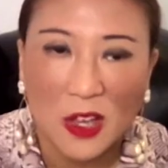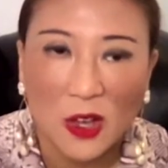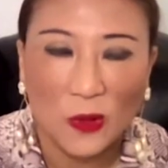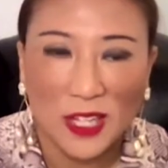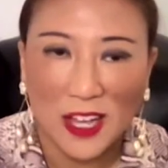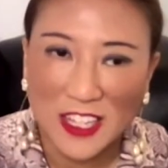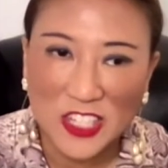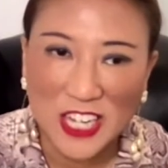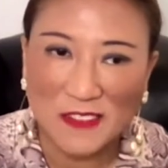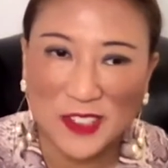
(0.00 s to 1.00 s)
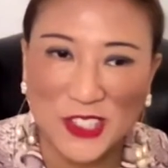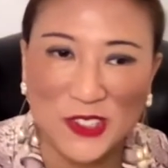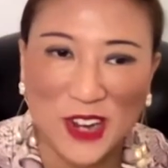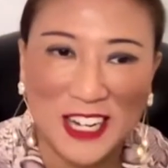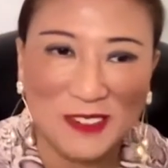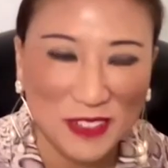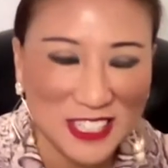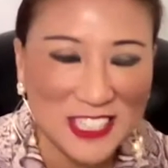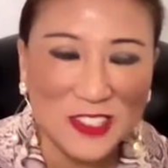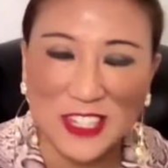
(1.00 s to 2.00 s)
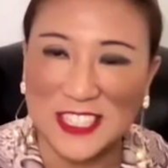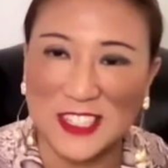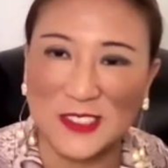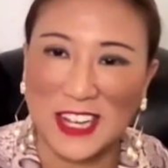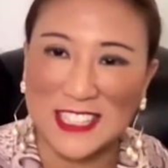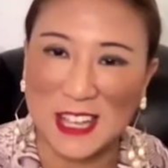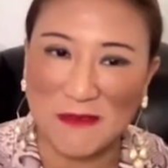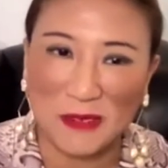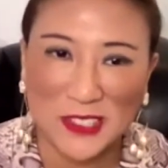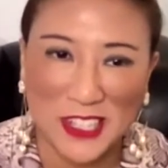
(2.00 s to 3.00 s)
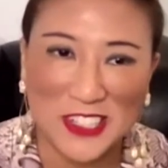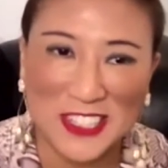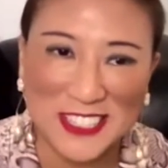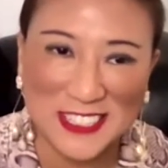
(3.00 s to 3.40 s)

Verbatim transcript: Well, I actually have an Australian. It's interesting you ask that because I just,